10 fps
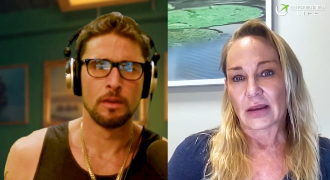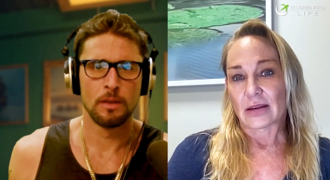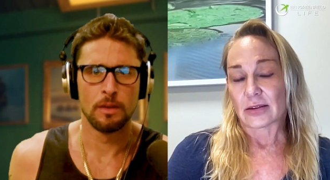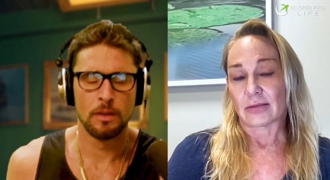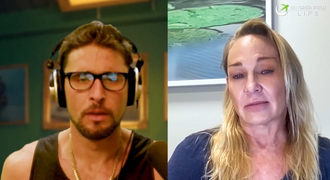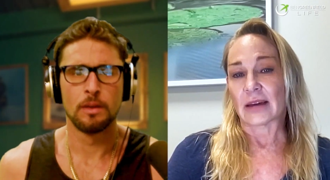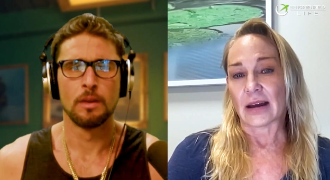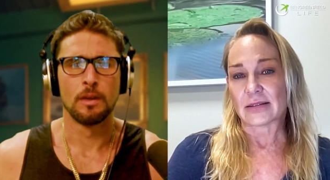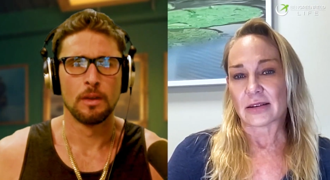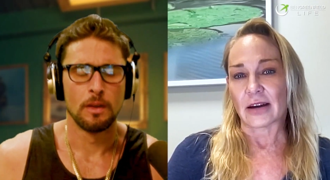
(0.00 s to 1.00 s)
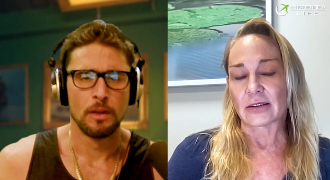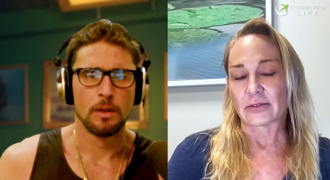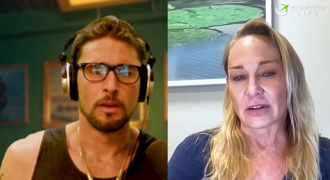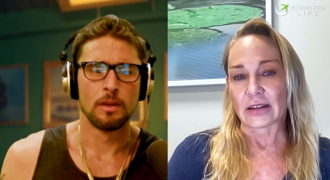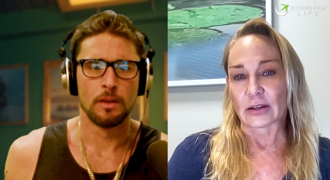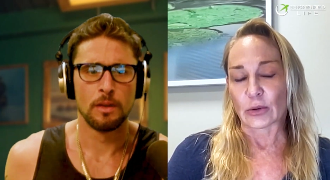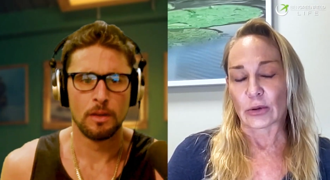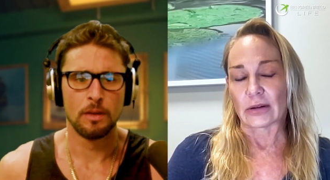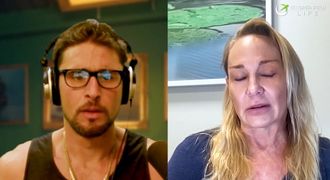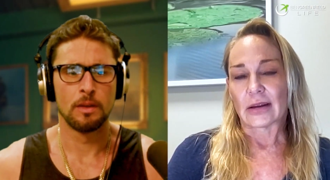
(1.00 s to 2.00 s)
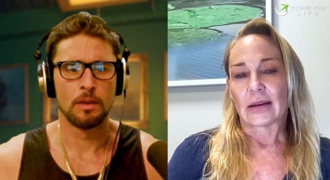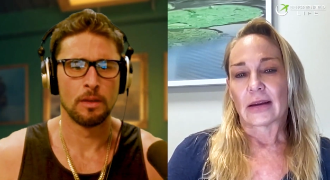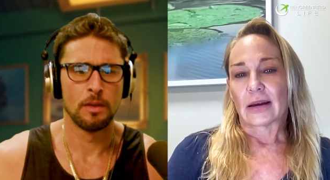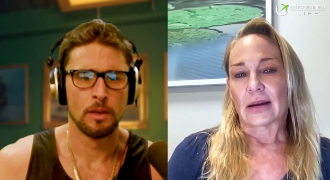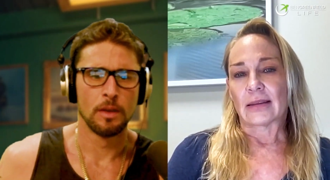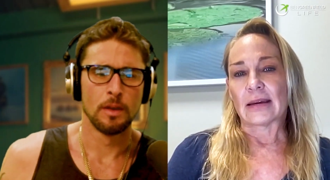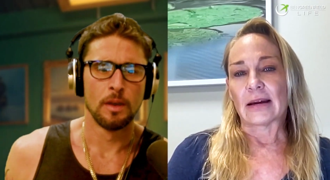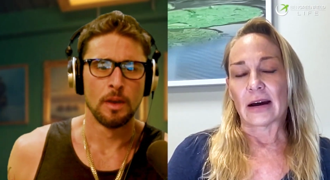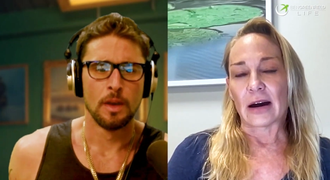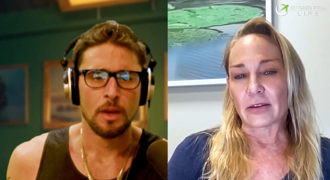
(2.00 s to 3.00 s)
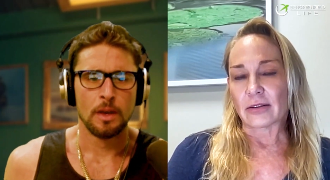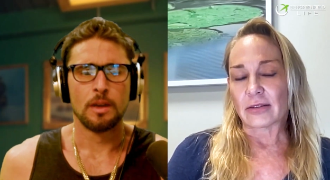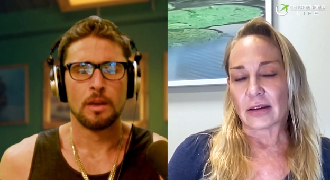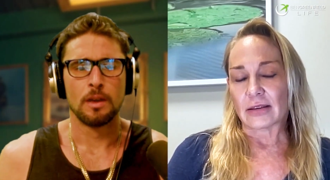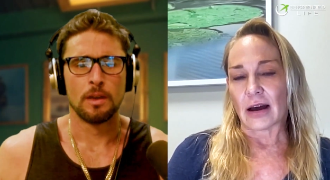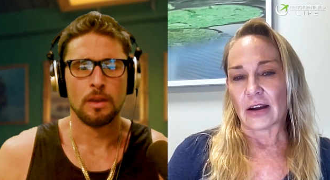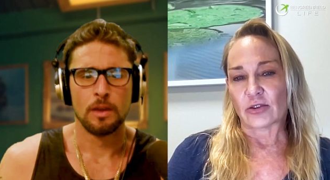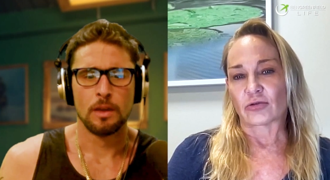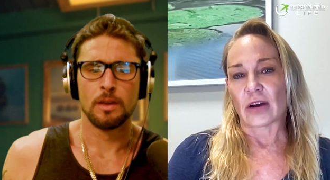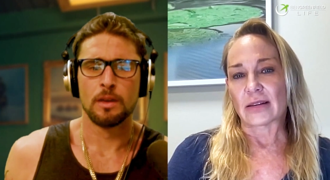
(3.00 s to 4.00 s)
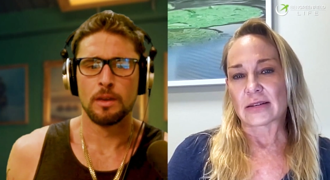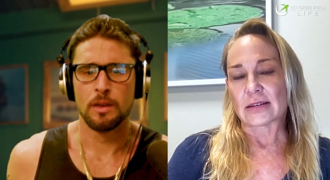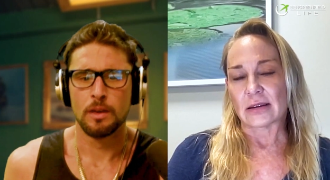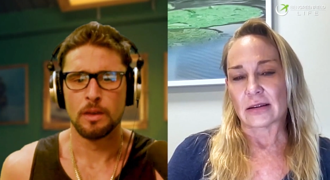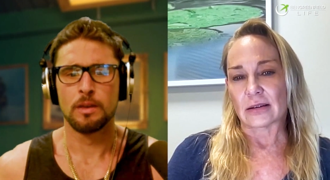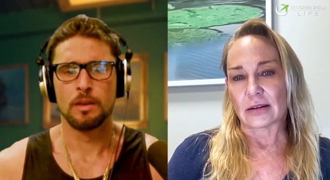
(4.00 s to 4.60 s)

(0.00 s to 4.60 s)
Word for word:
Speaker 1: So that's kind of really cool. Uh, the other thing the hydralazine